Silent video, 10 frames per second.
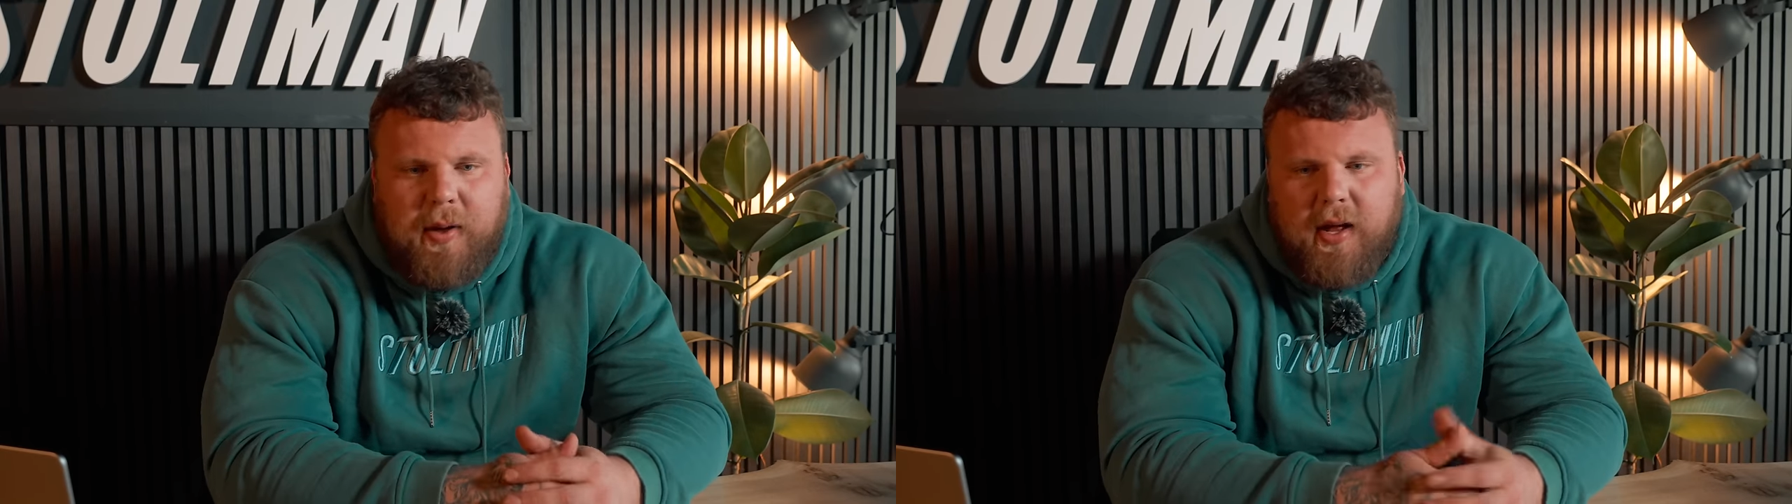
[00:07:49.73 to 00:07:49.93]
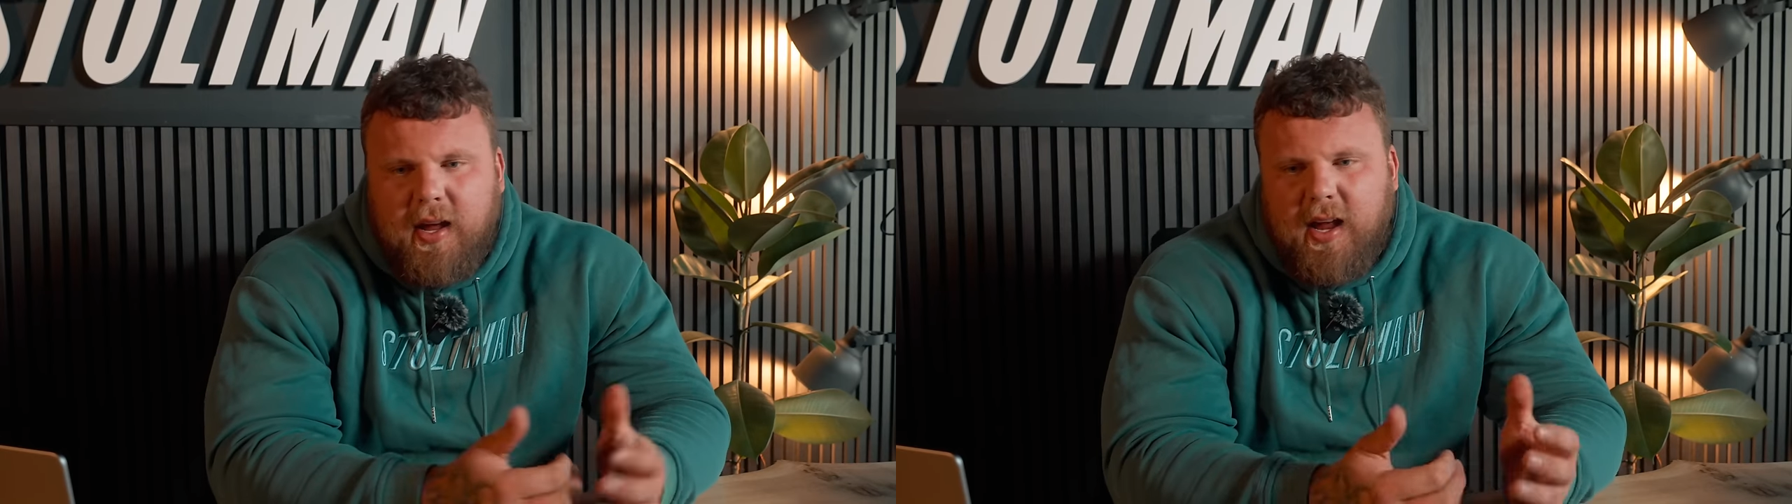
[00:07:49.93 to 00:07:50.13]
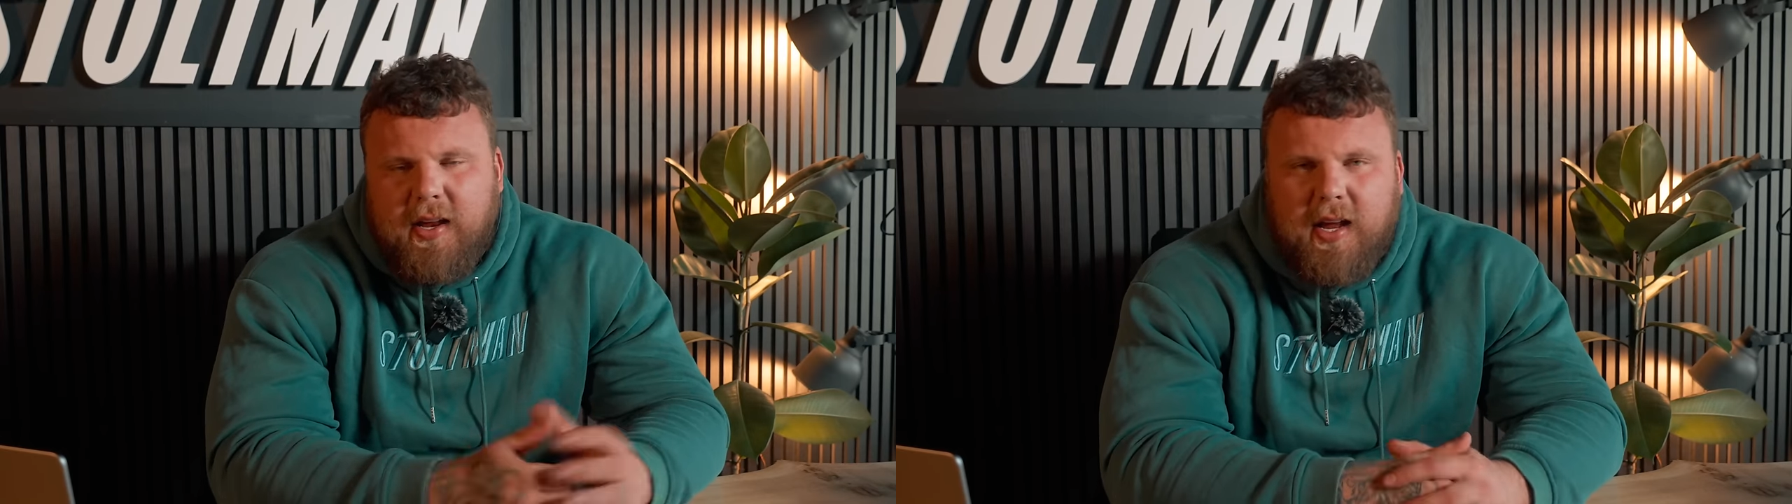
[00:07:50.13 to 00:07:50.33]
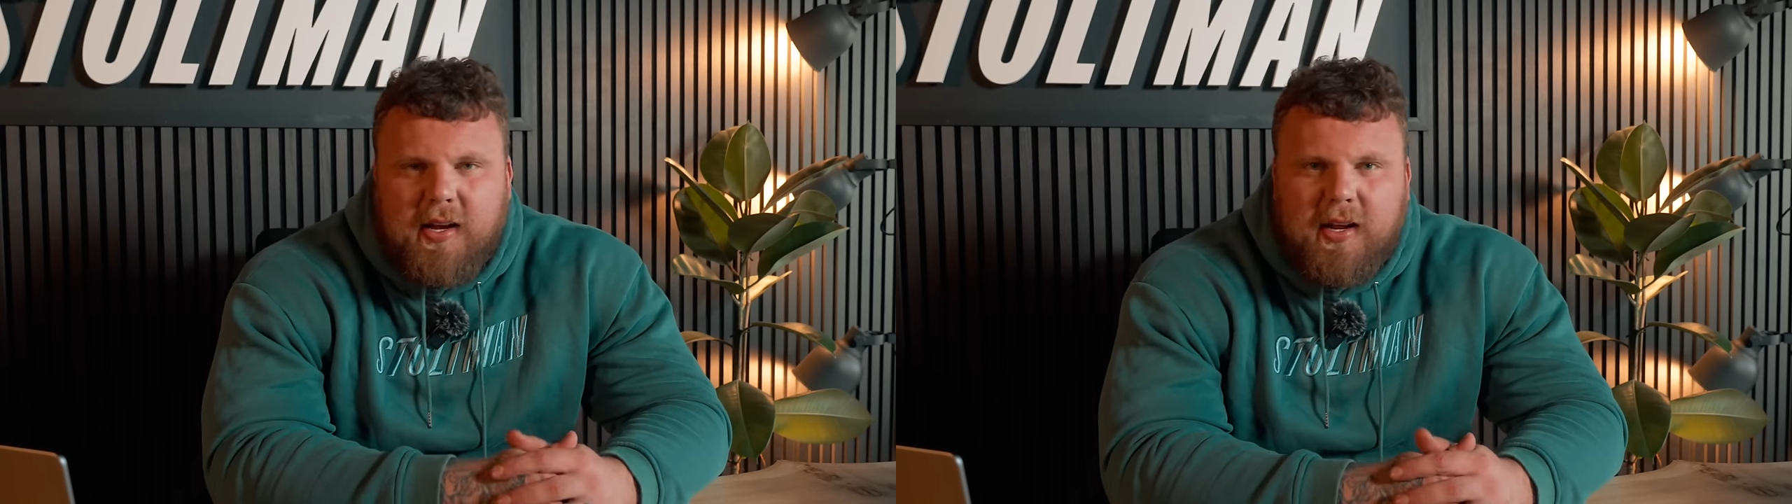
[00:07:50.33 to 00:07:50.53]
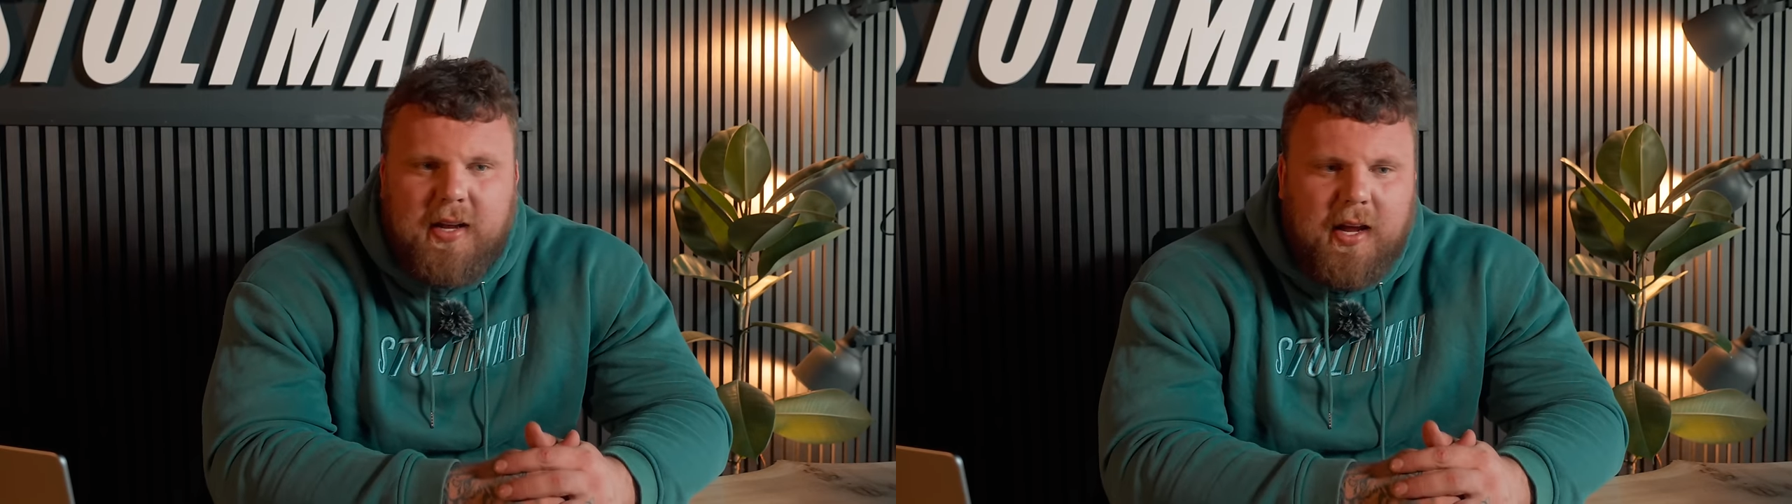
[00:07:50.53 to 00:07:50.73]
but at the end
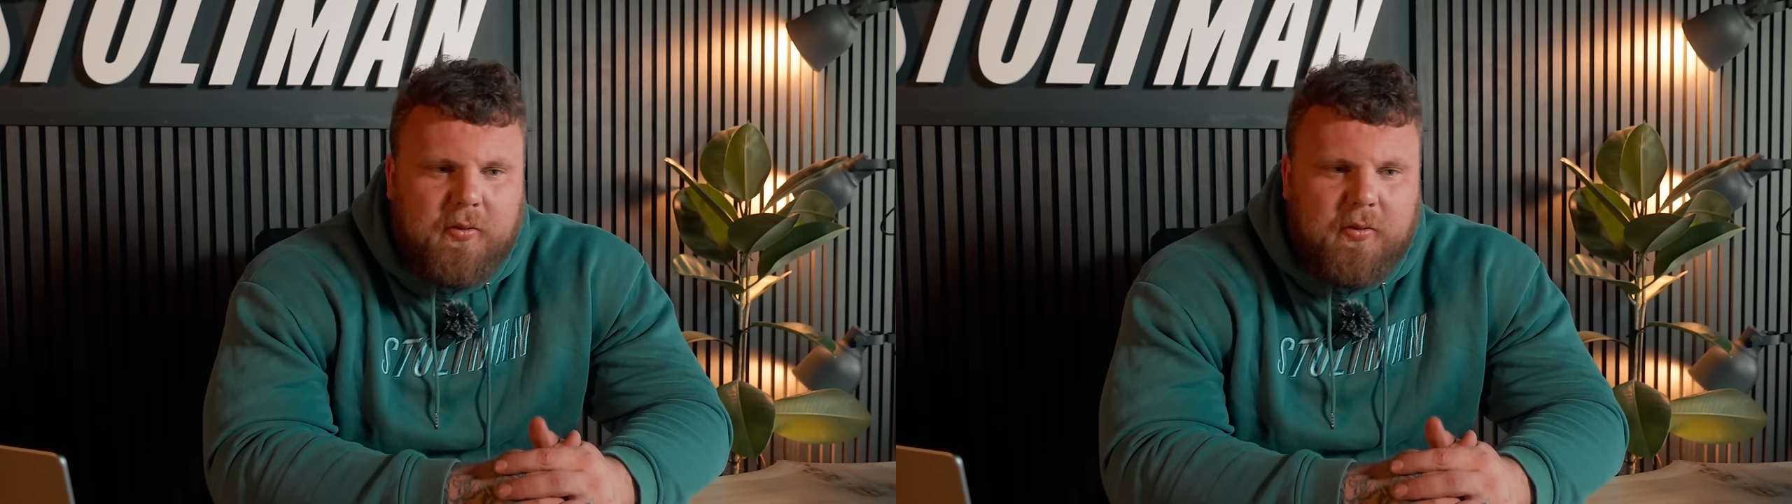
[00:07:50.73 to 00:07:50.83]
of the day,